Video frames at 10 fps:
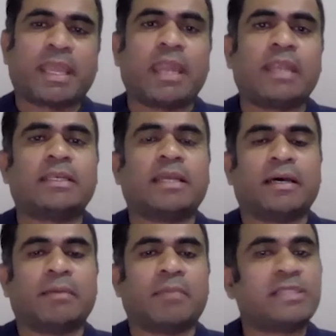
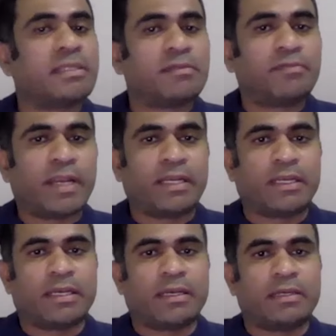Myself and
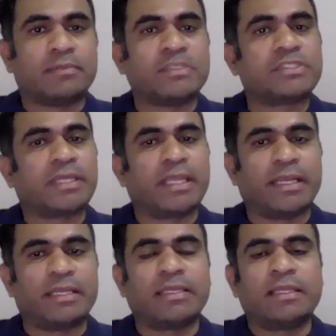Mr.
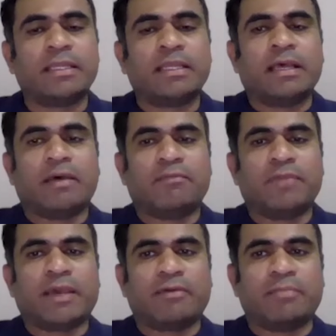Kiran, we
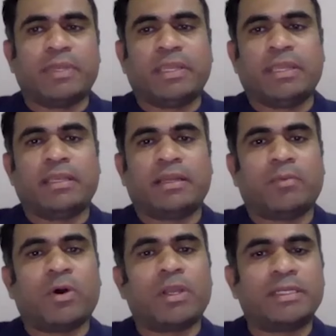have been
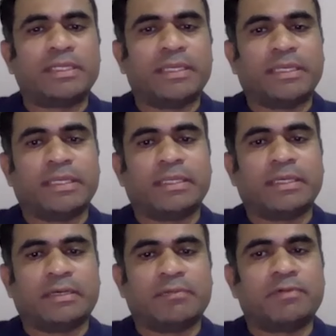volunteering
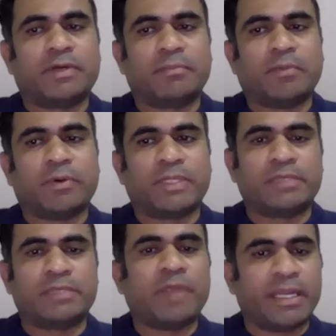for more
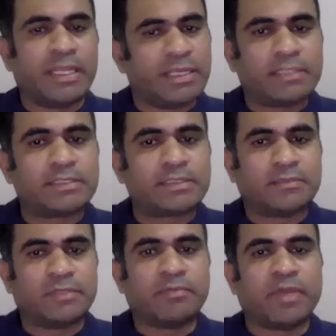than 20 years
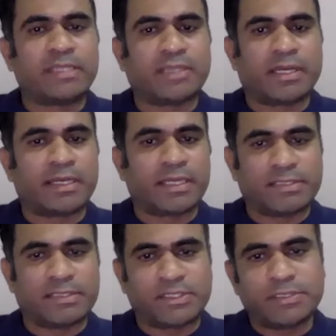with various
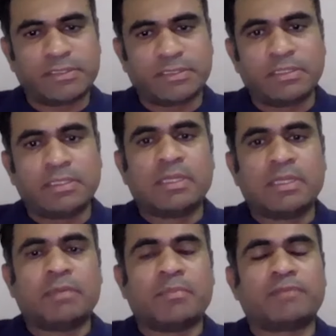organizations.
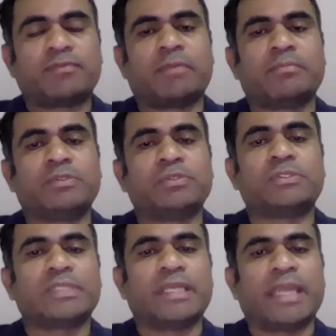But from
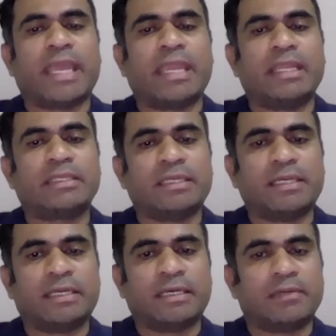2008,
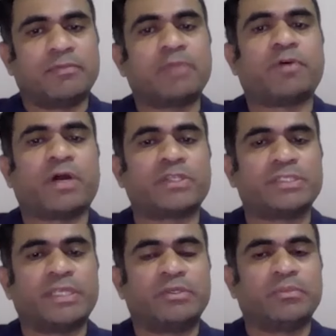we are
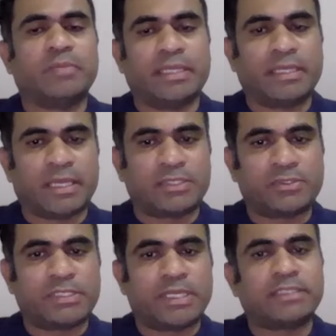fortunate to be
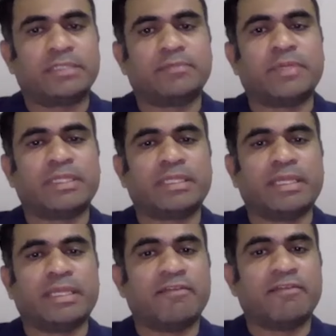associated with
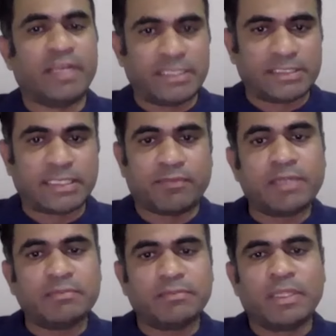VT Seva.